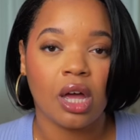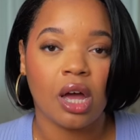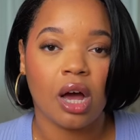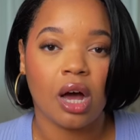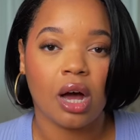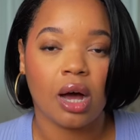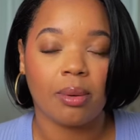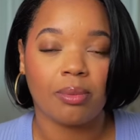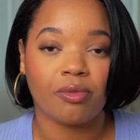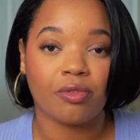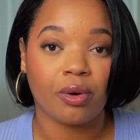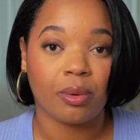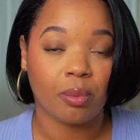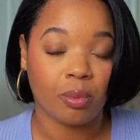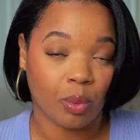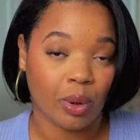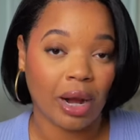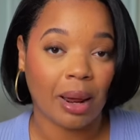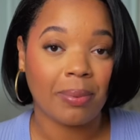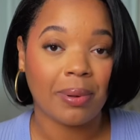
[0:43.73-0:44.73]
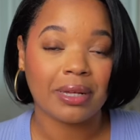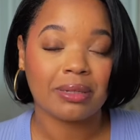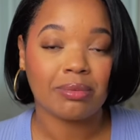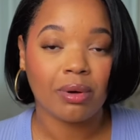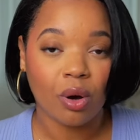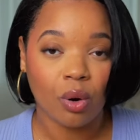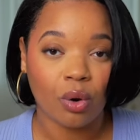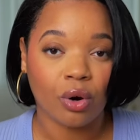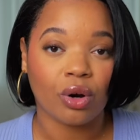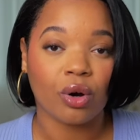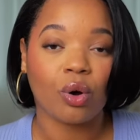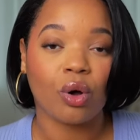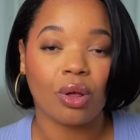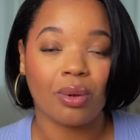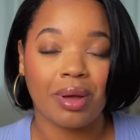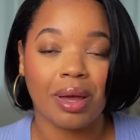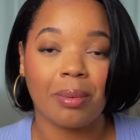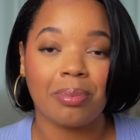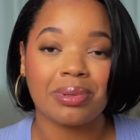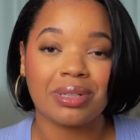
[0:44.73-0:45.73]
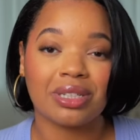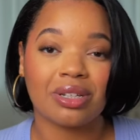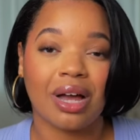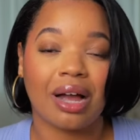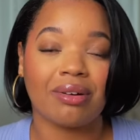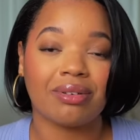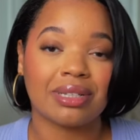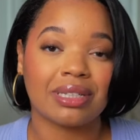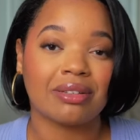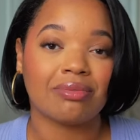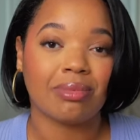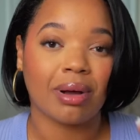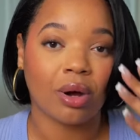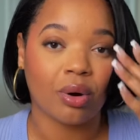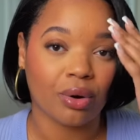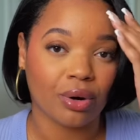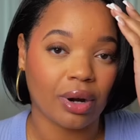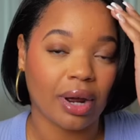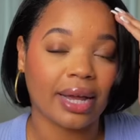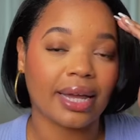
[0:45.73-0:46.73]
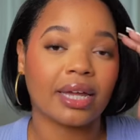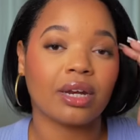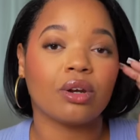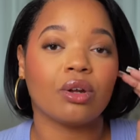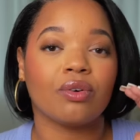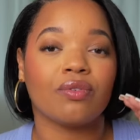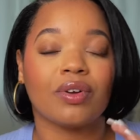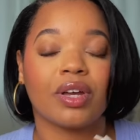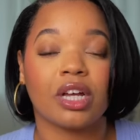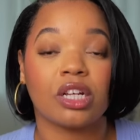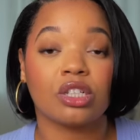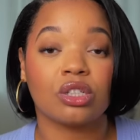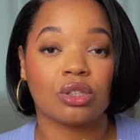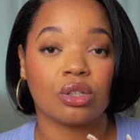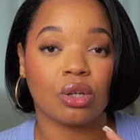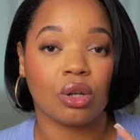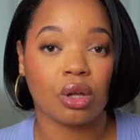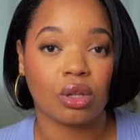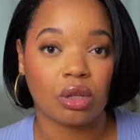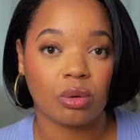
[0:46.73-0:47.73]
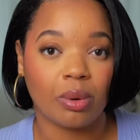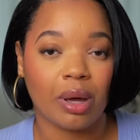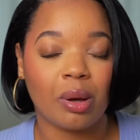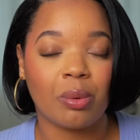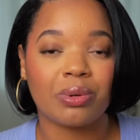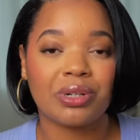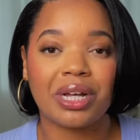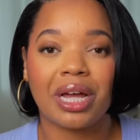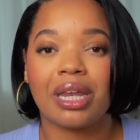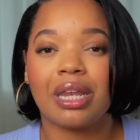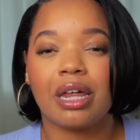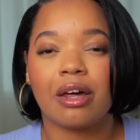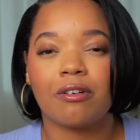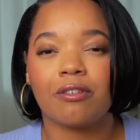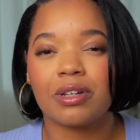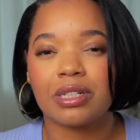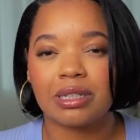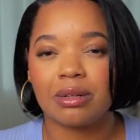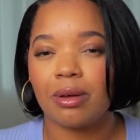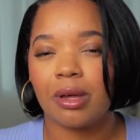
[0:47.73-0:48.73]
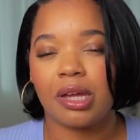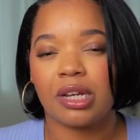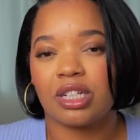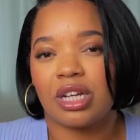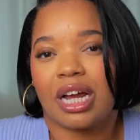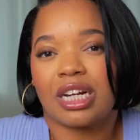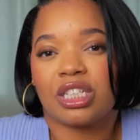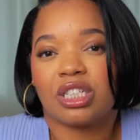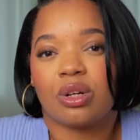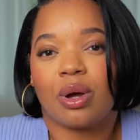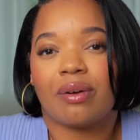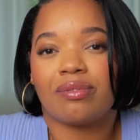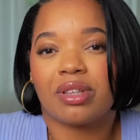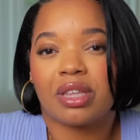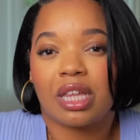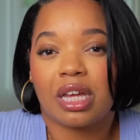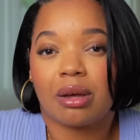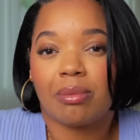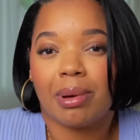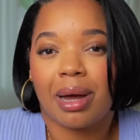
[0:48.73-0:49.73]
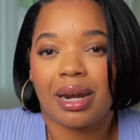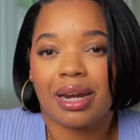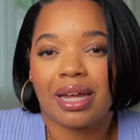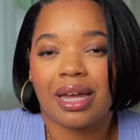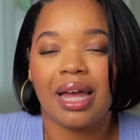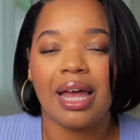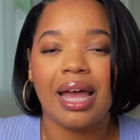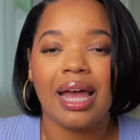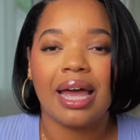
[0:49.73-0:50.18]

Um, from when I place my order all the way up until I receive my order, I get notifications along the way, which I love because I just don't have to think about it.